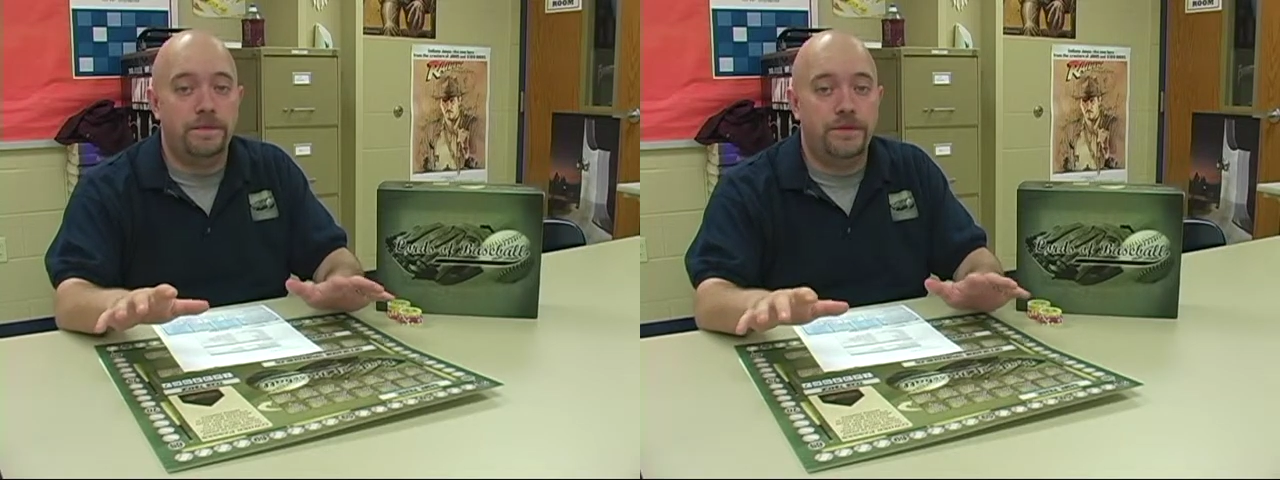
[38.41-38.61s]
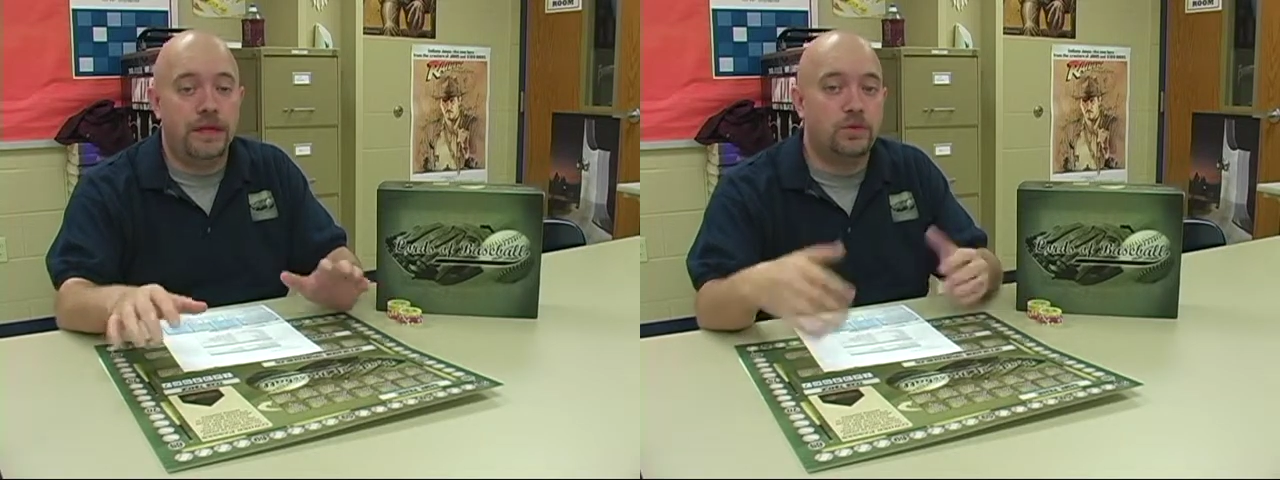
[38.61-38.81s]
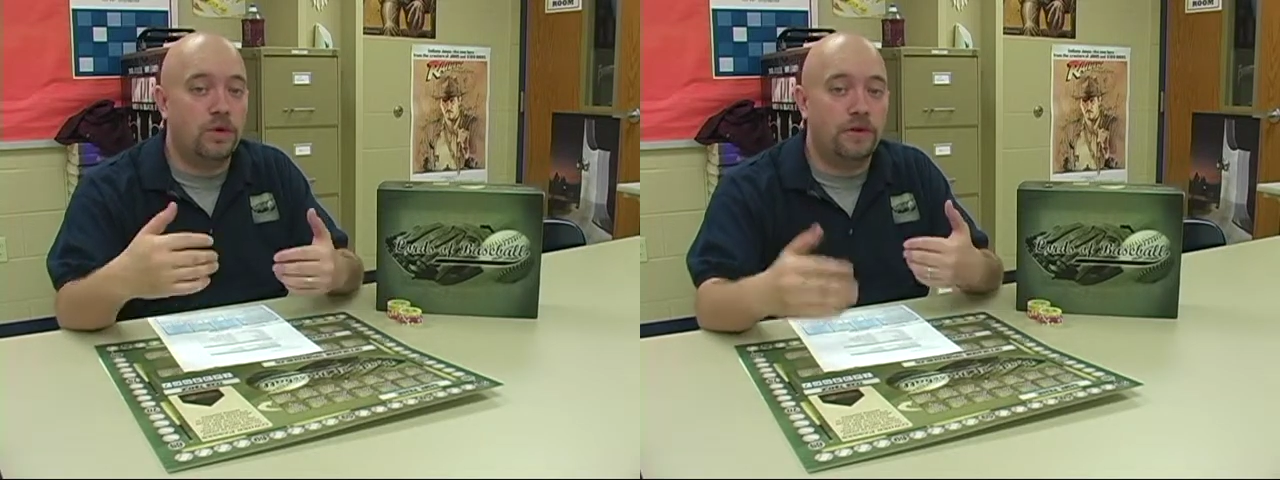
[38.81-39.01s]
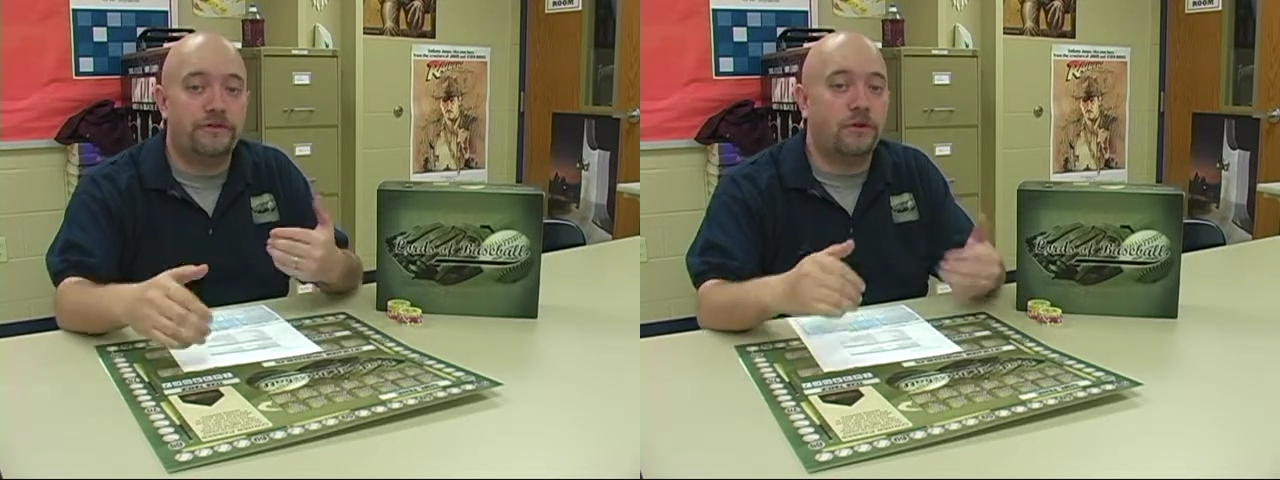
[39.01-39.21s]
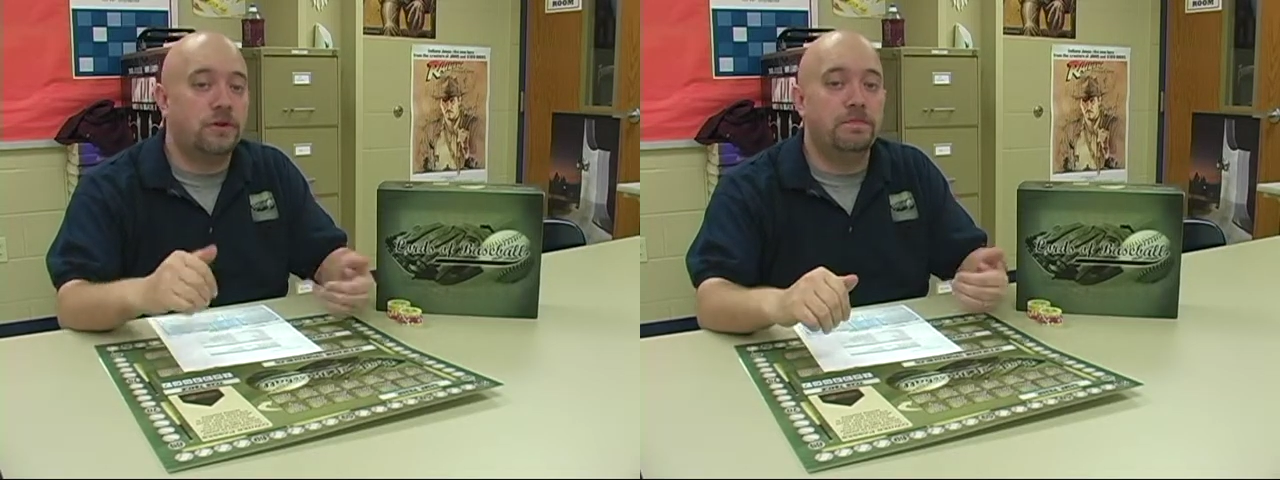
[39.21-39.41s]
That's one of the
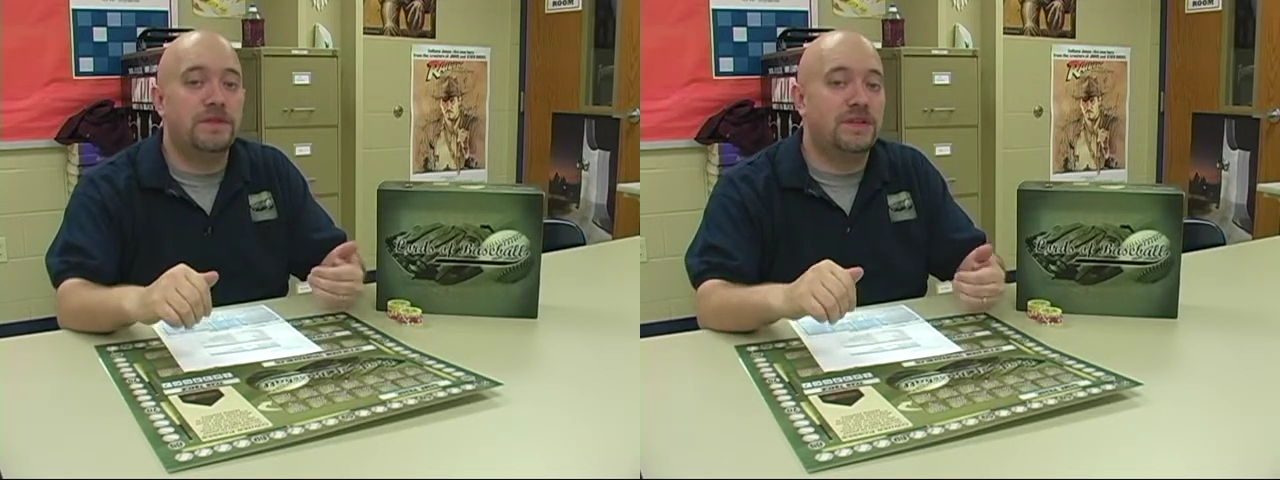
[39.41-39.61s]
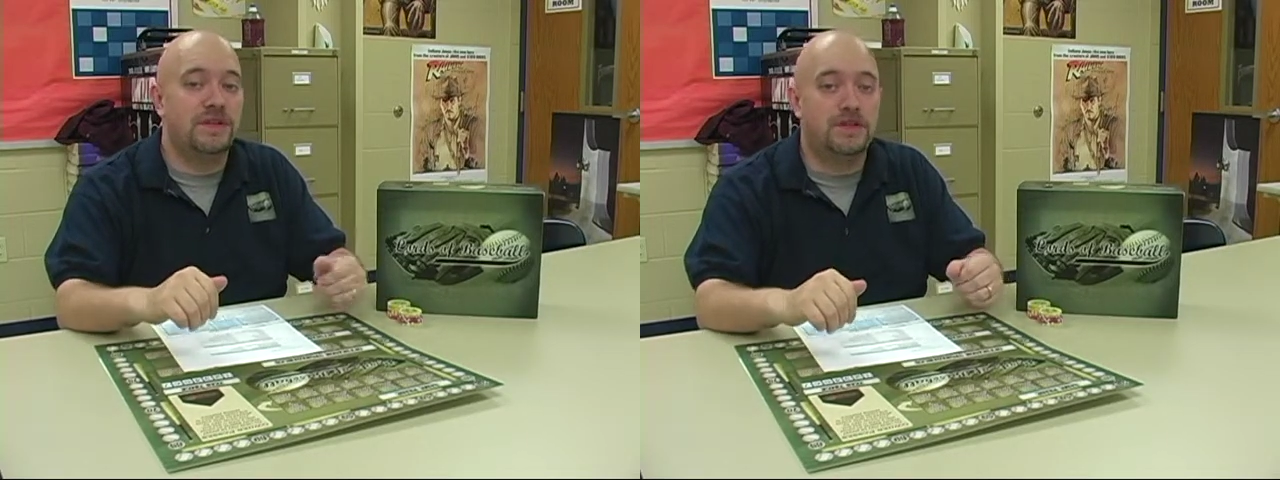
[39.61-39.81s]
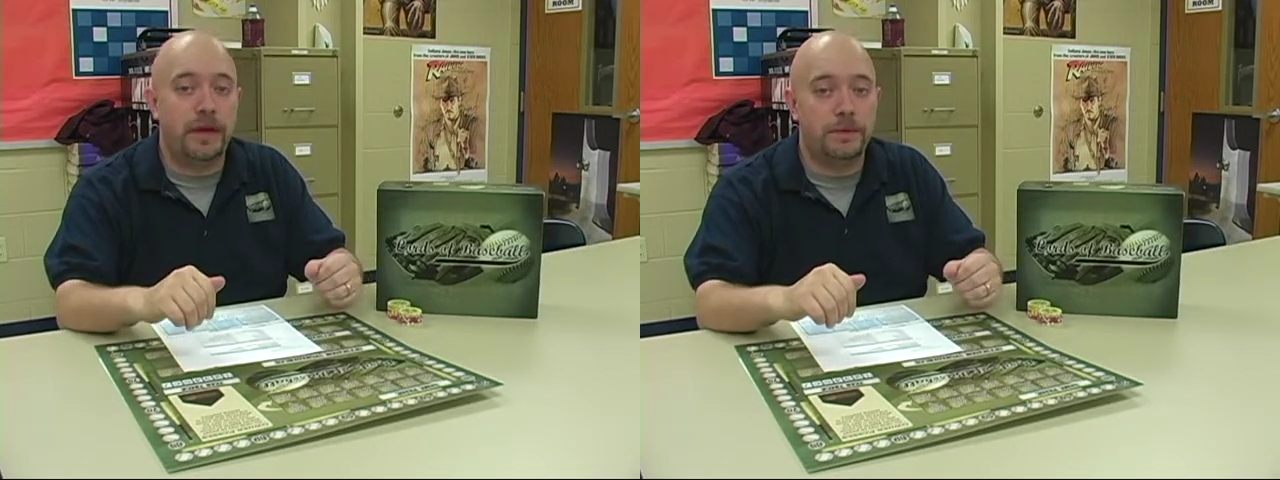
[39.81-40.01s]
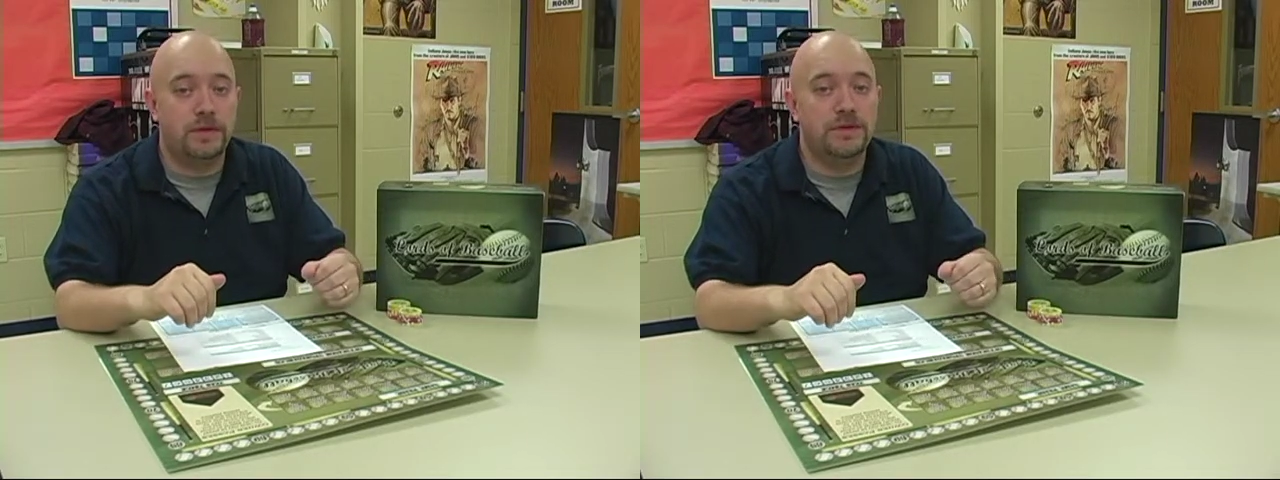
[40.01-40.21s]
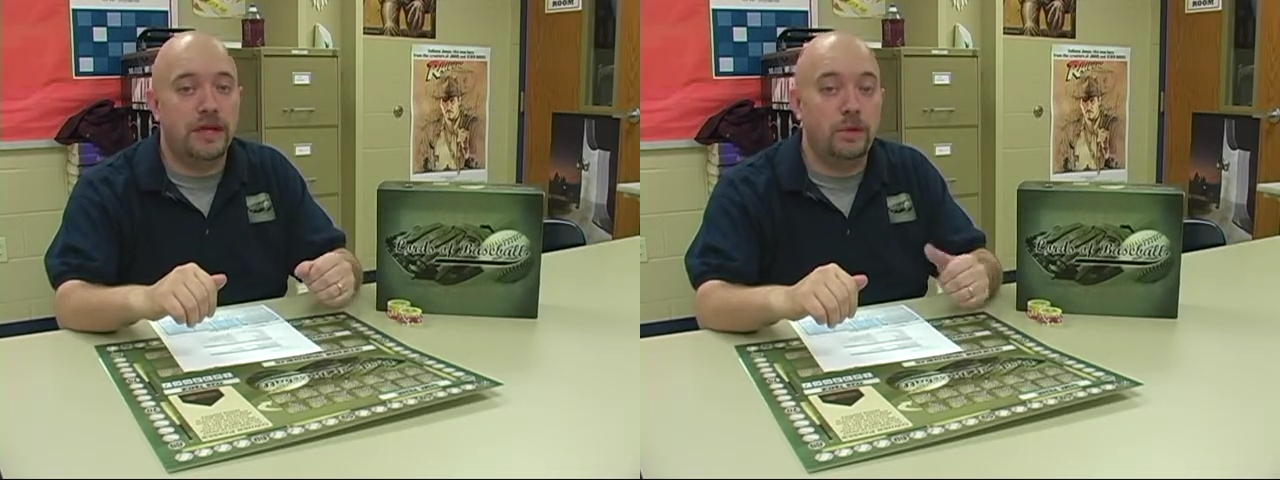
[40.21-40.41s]
first
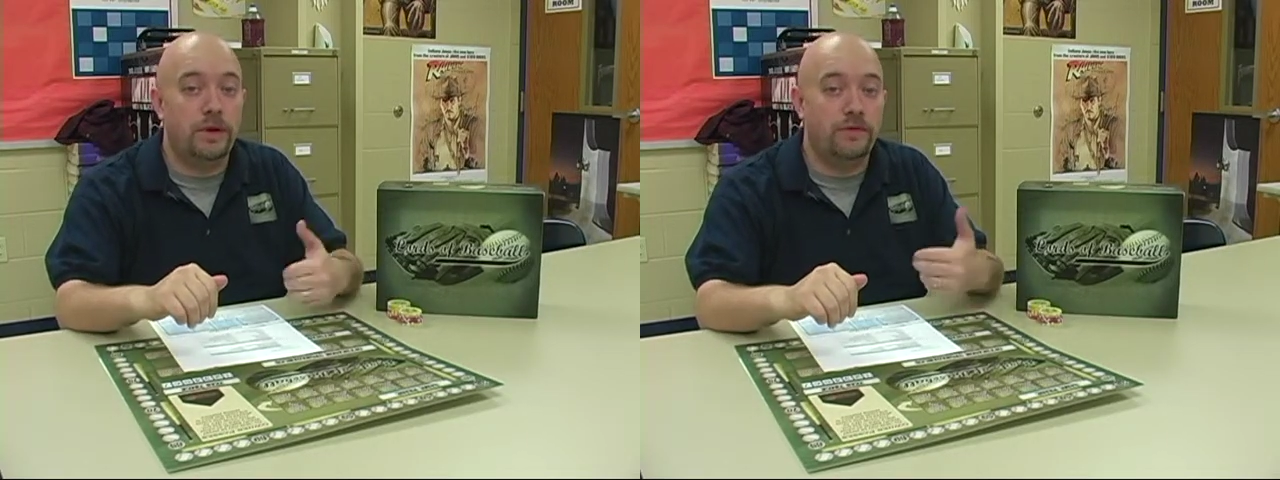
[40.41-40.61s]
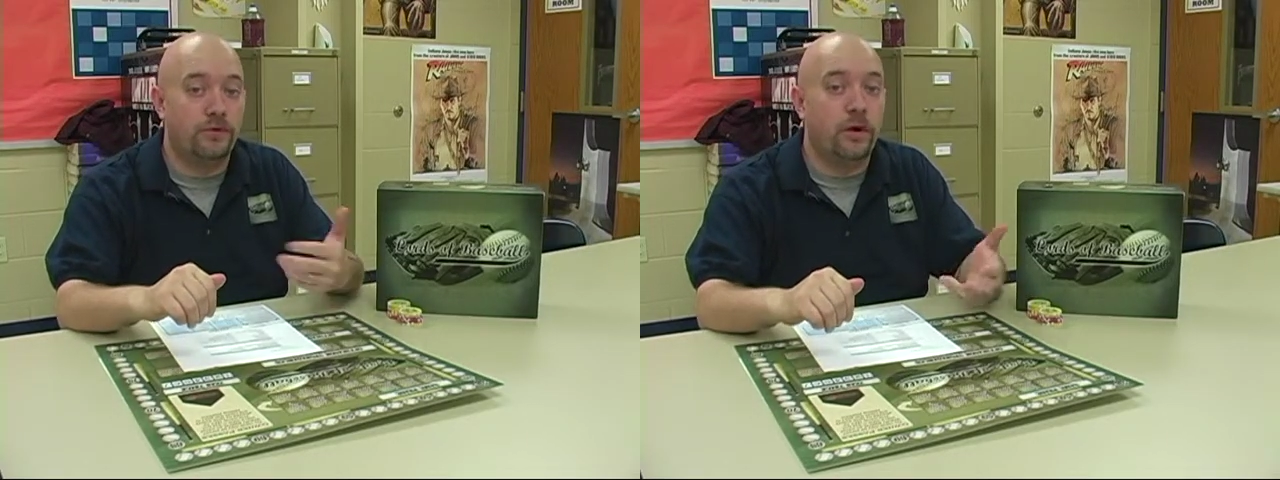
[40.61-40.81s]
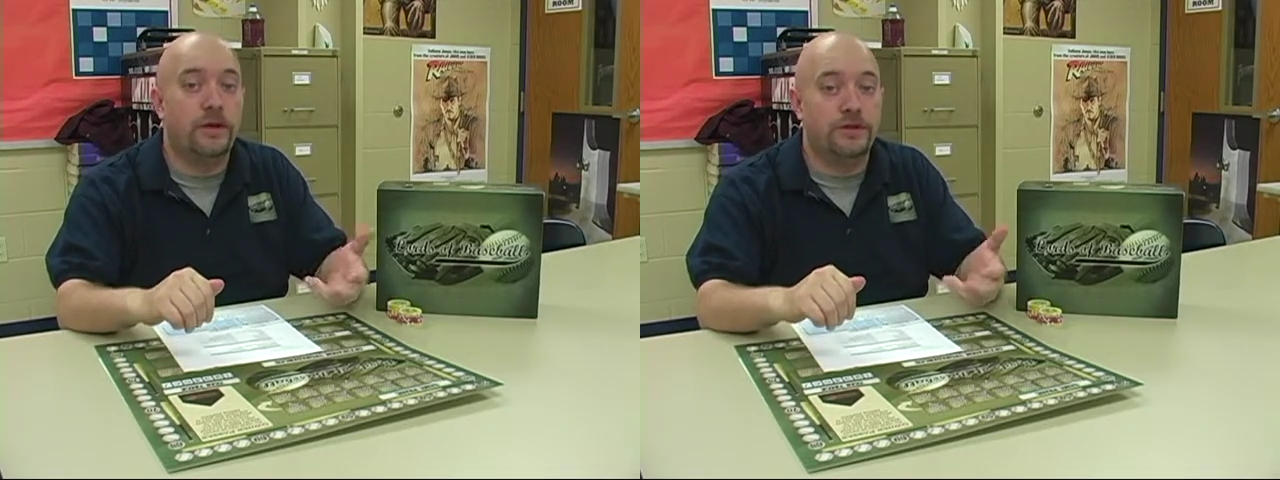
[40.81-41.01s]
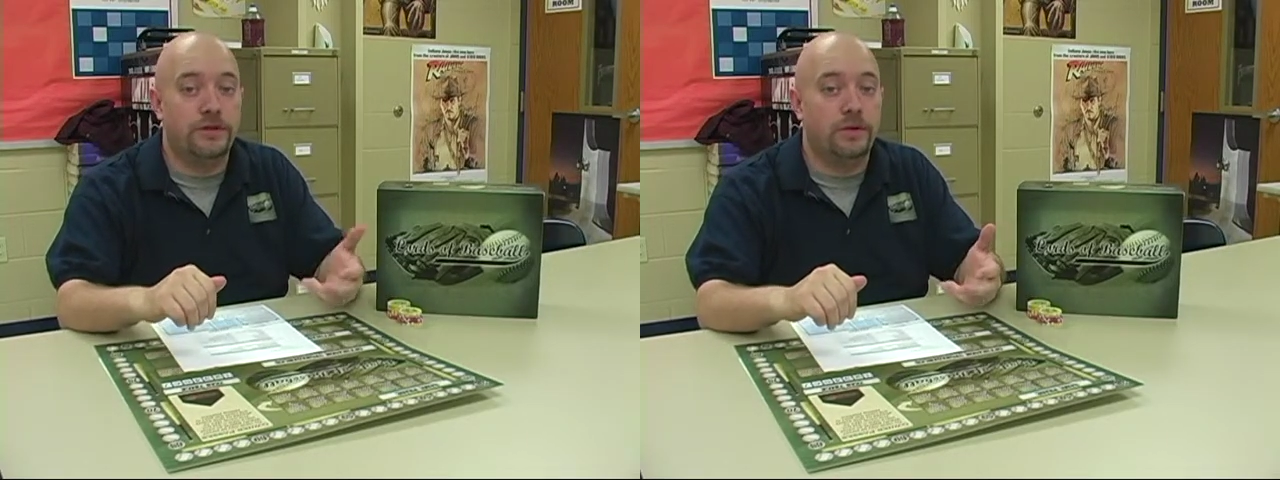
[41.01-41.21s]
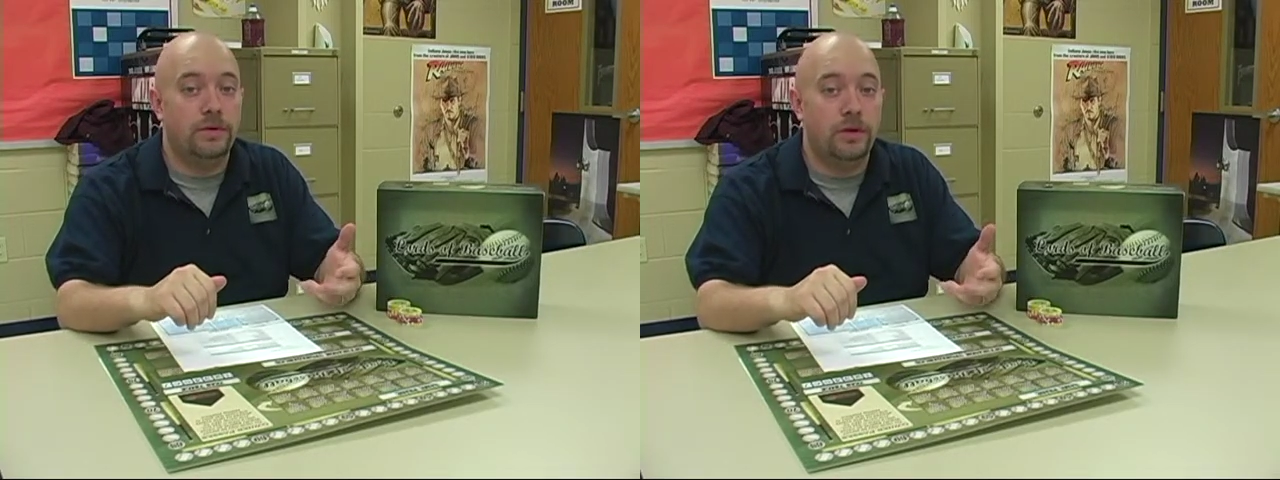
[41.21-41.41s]
misconceptions that we've run
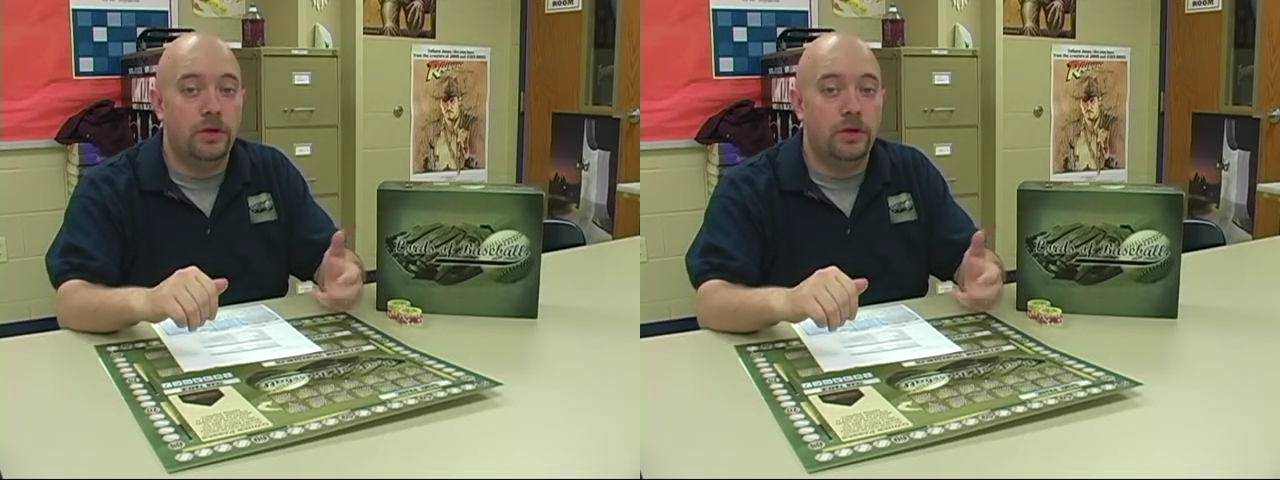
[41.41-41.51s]
into.